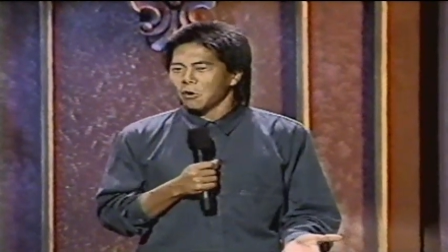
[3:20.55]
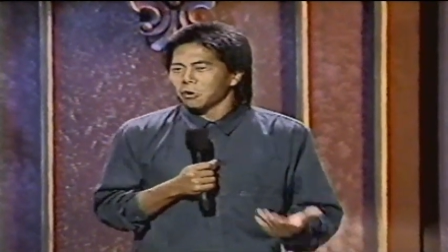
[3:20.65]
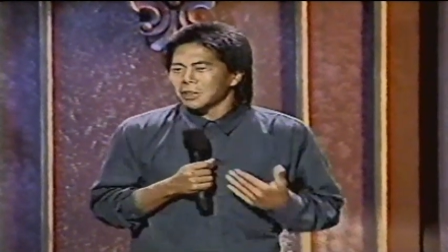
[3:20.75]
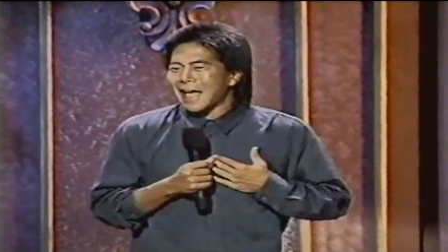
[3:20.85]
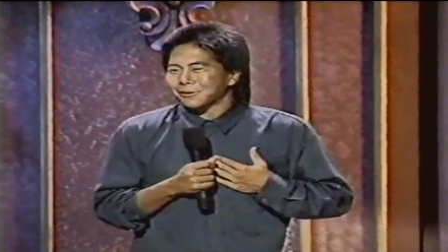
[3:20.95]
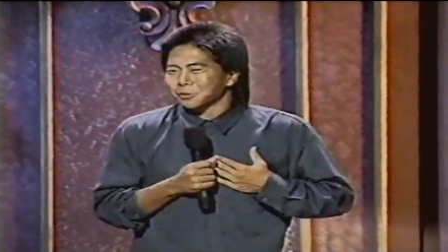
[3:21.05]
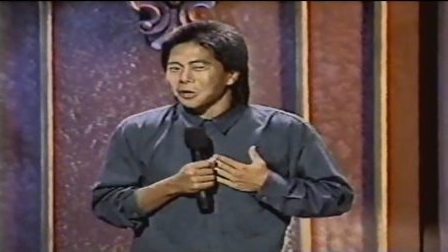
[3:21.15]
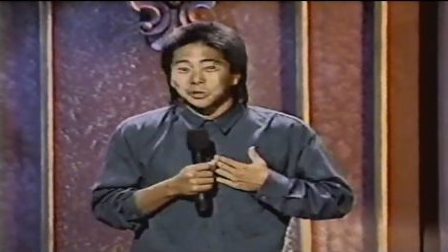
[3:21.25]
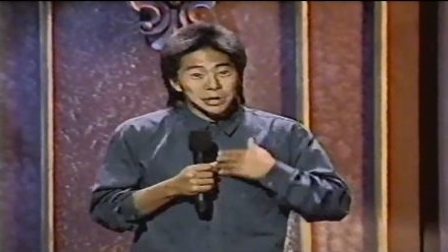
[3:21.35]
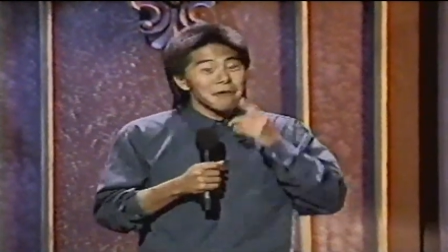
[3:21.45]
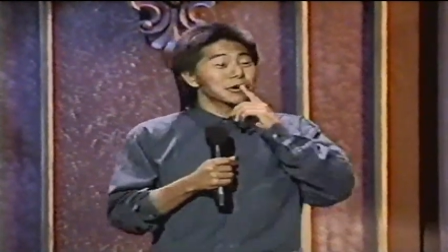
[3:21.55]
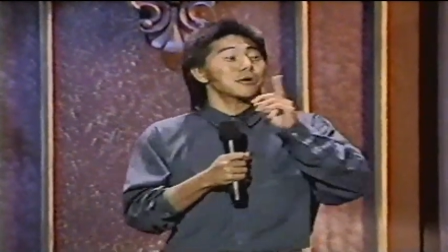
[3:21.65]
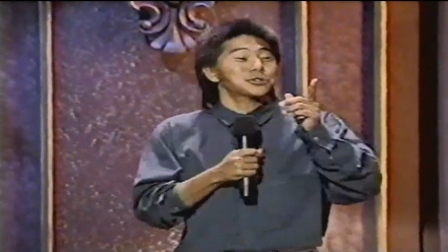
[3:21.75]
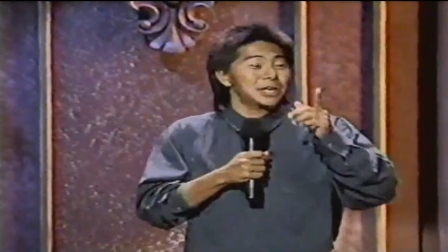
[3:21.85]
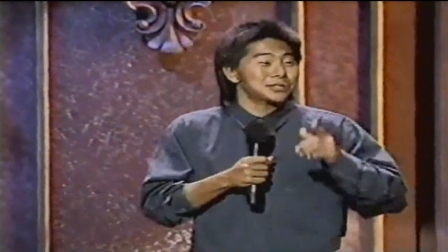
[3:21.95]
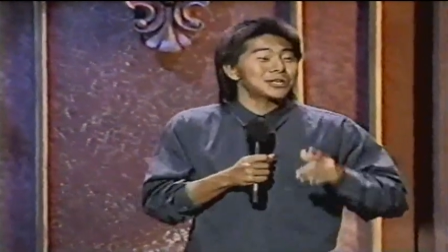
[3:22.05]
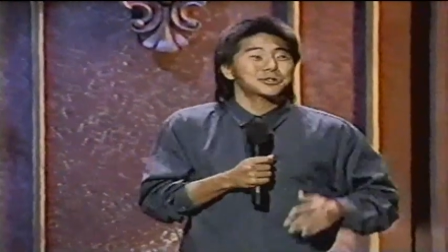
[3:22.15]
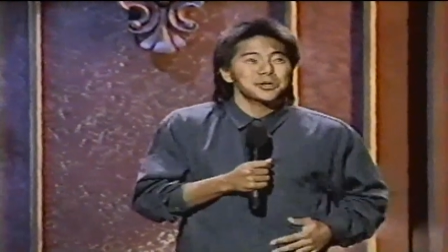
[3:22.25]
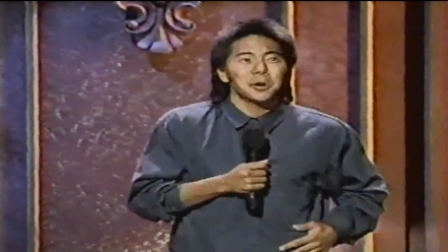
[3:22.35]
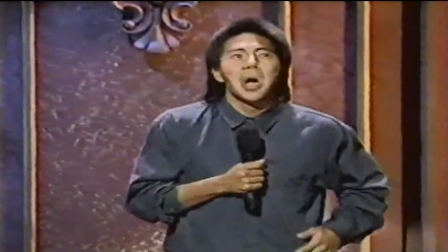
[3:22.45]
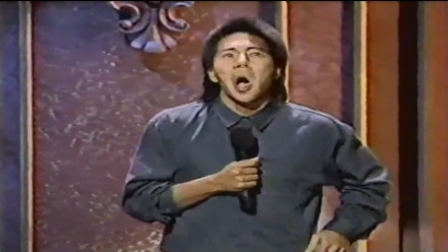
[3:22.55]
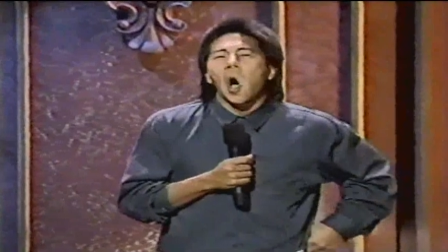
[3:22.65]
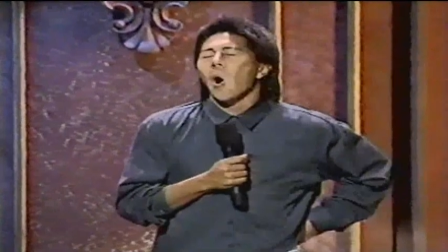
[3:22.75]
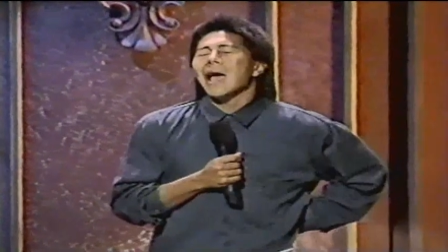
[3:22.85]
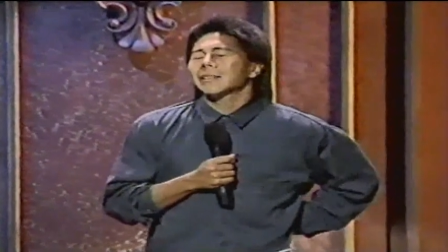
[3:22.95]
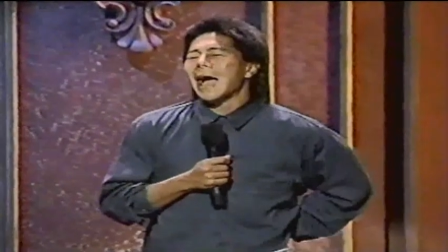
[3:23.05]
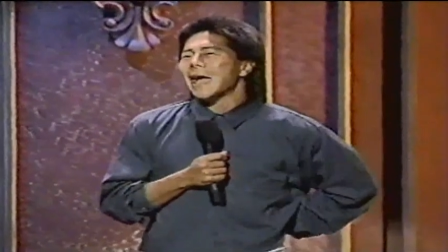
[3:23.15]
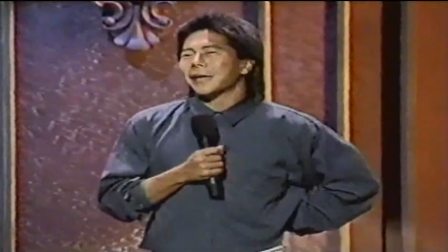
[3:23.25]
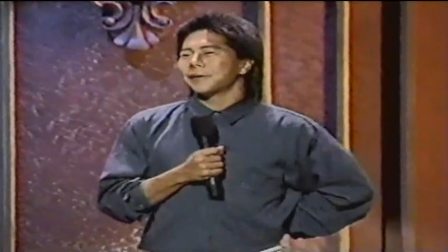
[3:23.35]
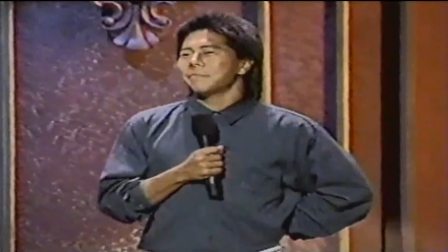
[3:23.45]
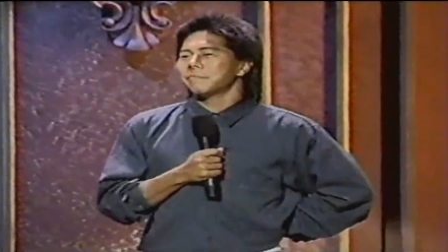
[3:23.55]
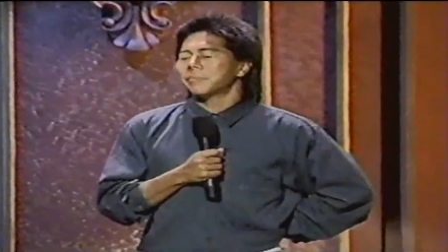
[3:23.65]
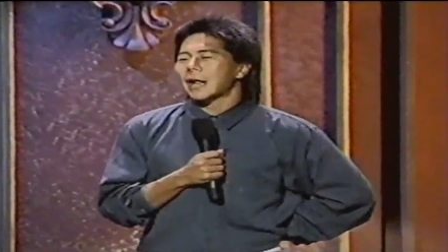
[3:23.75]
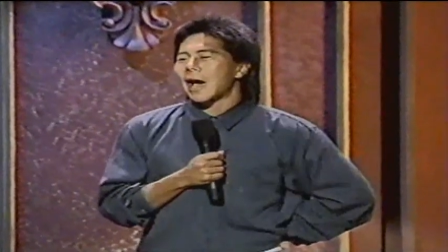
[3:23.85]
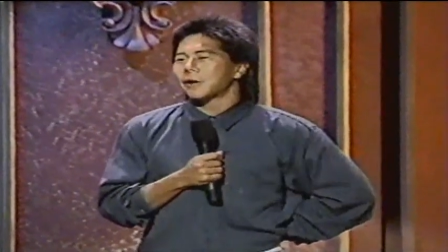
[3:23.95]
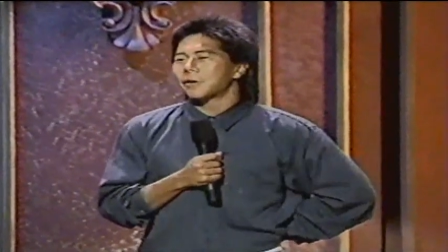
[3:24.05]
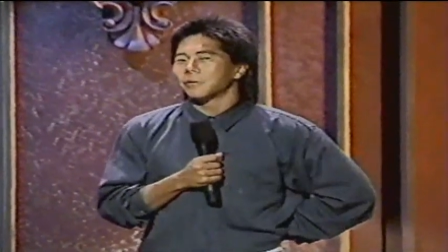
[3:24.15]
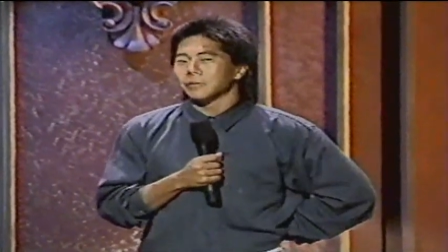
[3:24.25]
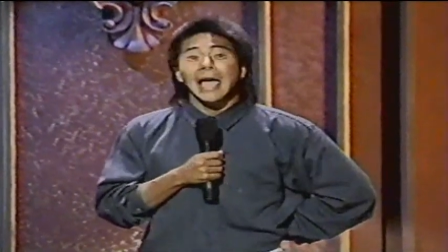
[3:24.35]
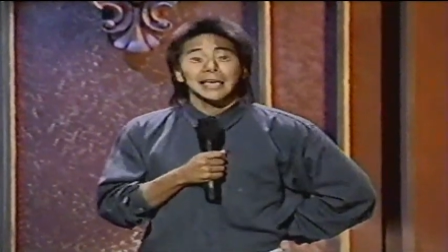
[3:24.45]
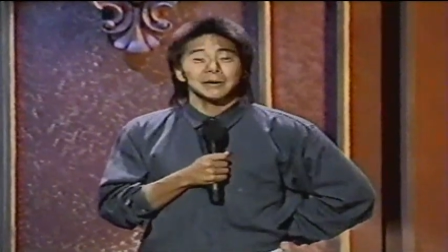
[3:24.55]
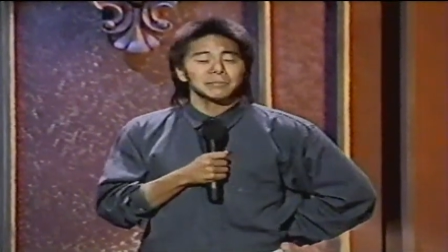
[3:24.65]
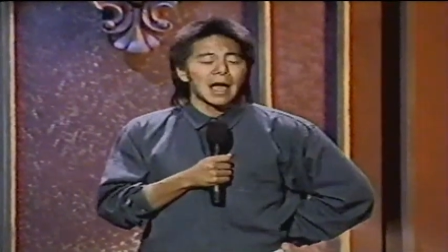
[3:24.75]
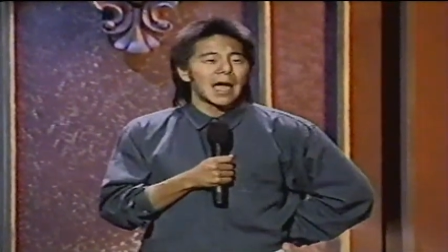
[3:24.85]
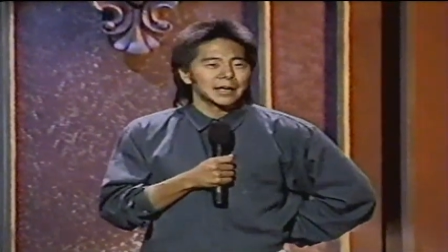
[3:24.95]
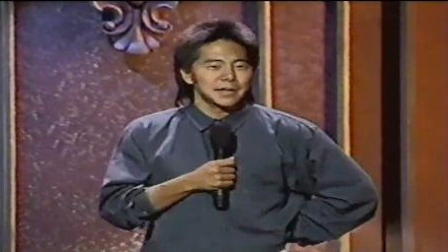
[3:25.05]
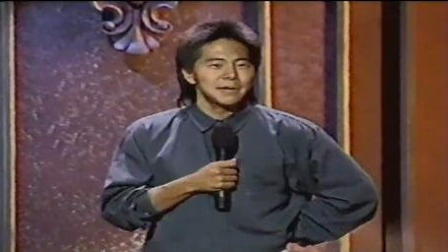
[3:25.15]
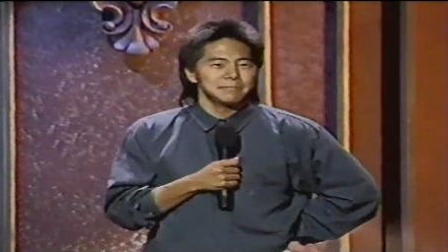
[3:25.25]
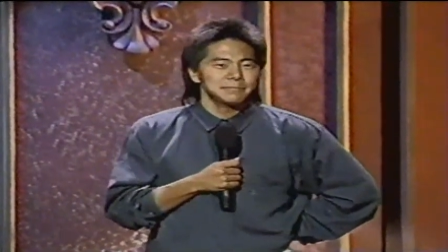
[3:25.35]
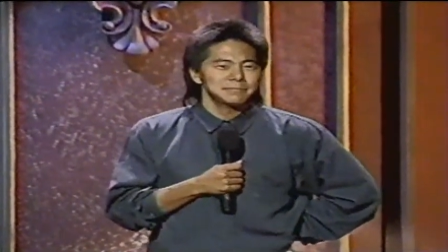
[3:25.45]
We're glad we're close, because every girl says this, too. "Oh, I like him, but I don't like him like him."